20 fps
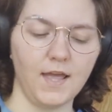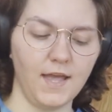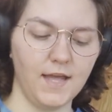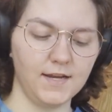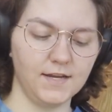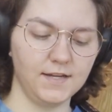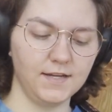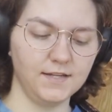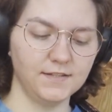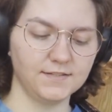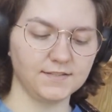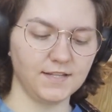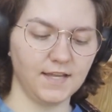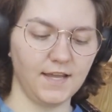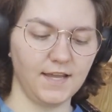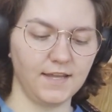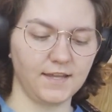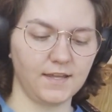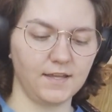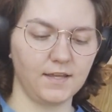And he's
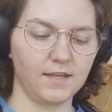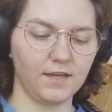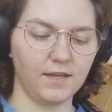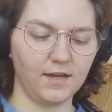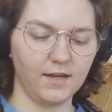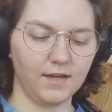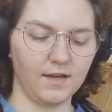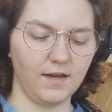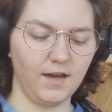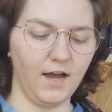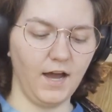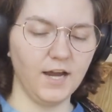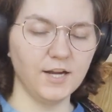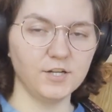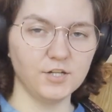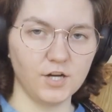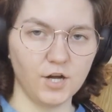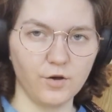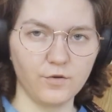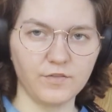like, "I
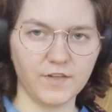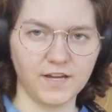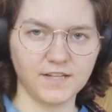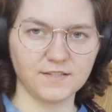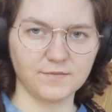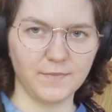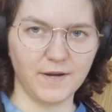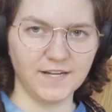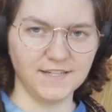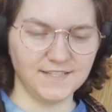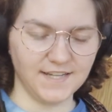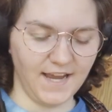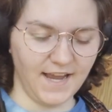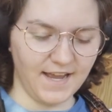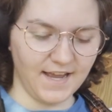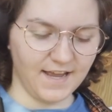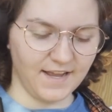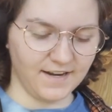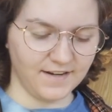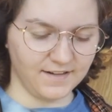know that's my
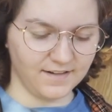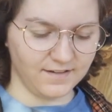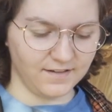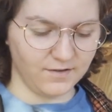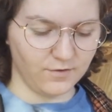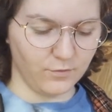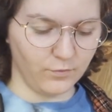dad.